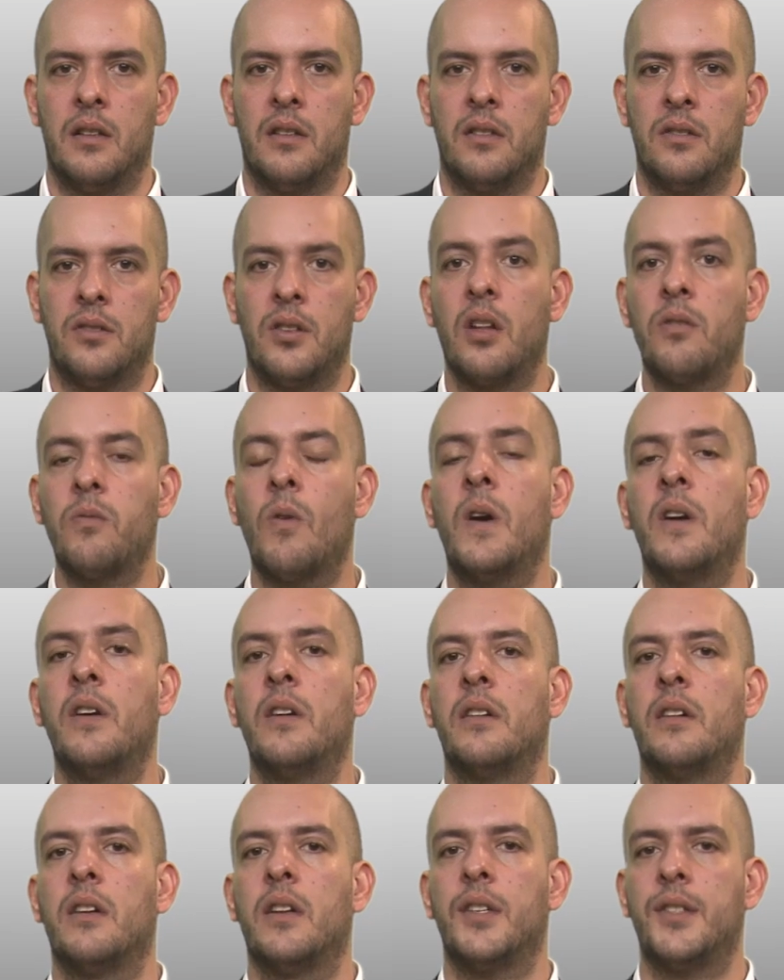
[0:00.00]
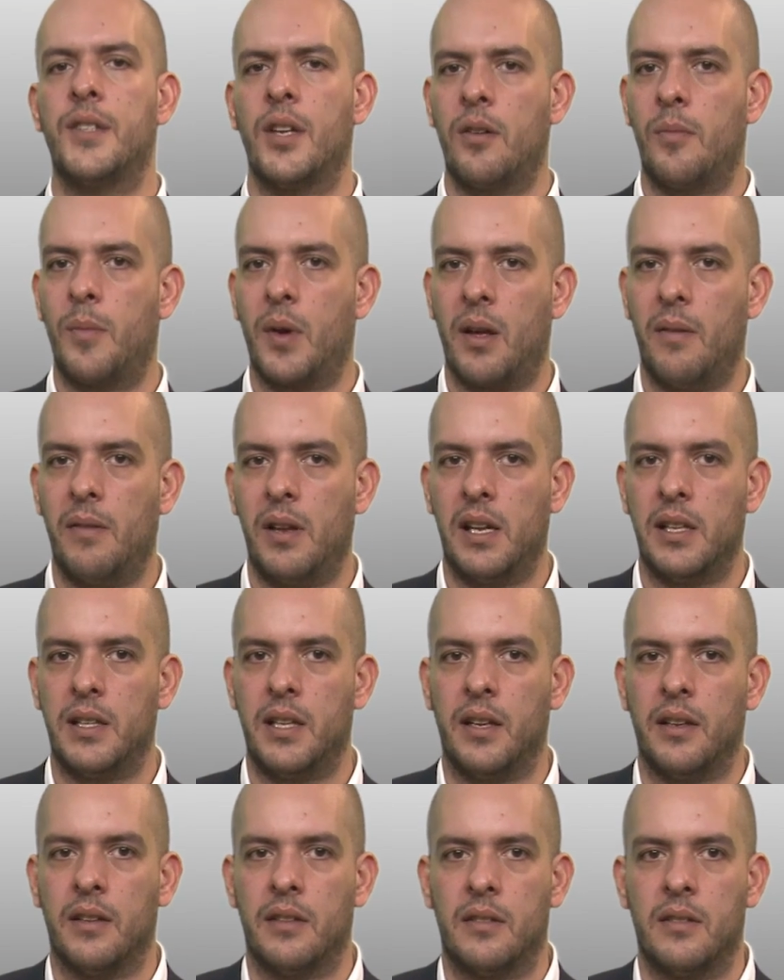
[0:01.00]
Software
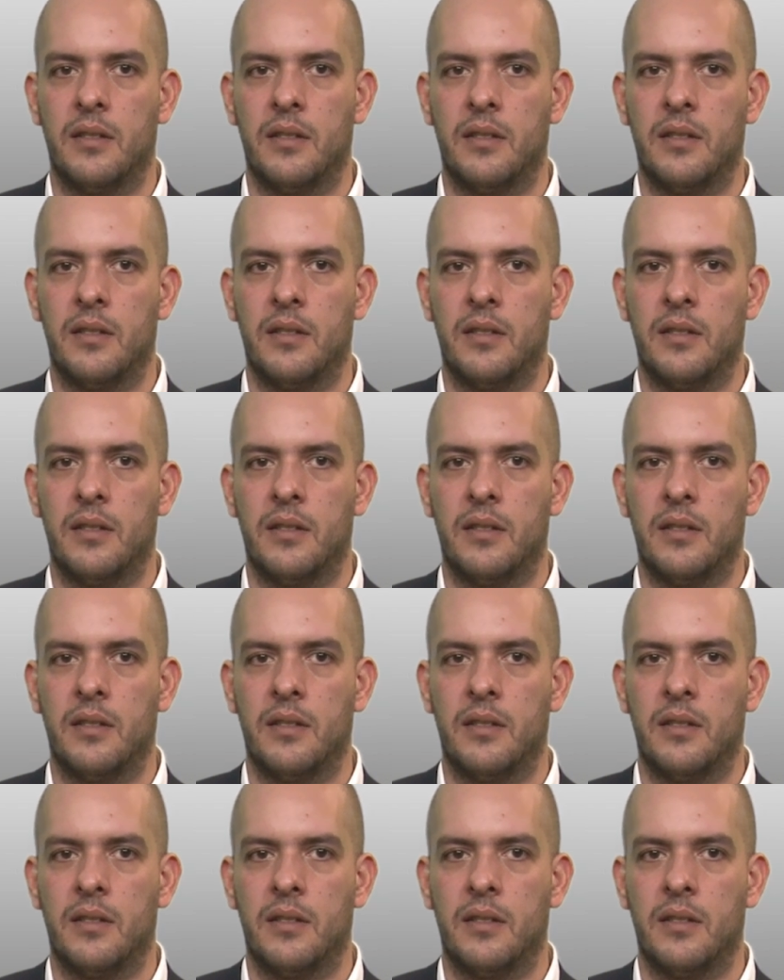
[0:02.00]
interoperability.